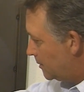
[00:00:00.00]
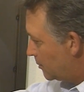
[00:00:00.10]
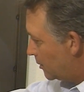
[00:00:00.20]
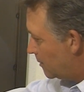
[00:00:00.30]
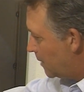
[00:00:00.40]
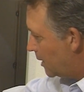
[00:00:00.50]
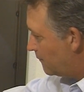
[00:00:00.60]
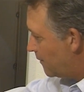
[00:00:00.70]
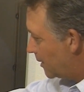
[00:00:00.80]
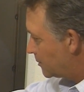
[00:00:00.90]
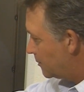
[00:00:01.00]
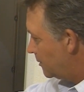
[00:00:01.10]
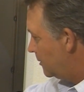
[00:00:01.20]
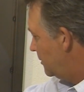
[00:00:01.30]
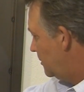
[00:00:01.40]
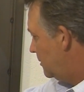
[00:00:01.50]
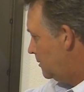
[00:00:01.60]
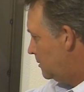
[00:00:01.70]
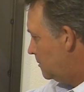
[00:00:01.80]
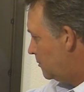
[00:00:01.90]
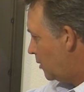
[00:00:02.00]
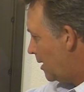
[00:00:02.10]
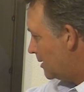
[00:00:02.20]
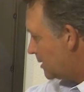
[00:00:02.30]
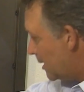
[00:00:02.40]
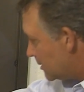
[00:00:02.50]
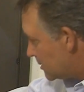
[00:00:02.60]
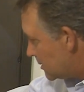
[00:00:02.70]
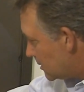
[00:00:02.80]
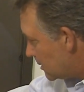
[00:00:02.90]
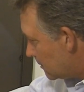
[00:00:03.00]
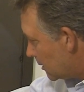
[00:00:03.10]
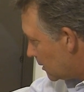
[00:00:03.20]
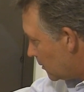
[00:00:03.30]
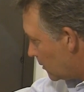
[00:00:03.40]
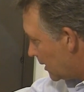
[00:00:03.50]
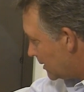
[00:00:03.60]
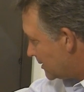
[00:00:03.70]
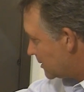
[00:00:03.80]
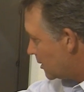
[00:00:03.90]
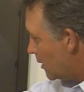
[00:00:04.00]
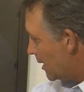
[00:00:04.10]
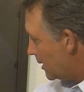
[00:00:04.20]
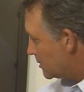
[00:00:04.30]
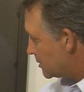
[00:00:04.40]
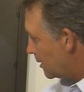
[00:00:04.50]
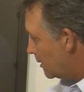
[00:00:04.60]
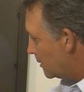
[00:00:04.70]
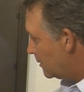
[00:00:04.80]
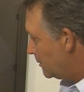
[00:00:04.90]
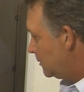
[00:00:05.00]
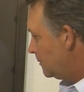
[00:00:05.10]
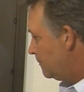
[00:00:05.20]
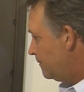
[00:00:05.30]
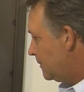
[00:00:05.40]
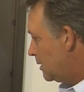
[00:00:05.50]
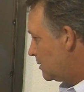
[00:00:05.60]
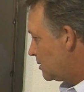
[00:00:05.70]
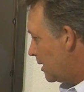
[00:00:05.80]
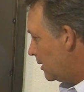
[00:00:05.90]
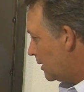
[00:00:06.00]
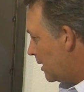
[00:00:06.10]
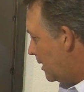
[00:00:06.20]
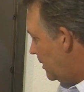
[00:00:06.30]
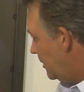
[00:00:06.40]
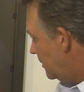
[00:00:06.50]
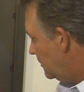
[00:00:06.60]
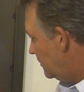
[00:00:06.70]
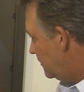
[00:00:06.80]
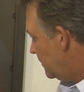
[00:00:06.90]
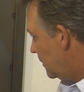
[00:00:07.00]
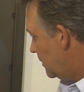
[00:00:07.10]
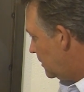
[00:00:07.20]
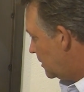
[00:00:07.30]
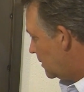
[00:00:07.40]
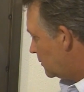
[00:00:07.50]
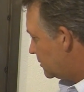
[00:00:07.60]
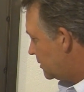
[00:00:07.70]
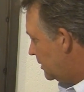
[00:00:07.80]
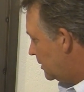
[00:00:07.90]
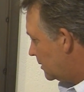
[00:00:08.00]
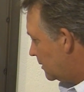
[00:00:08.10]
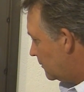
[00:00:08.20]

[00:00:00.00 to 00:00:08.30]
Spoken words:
Per the manufacturer process, I'm going to go ahead and start channel A, and we'll see that the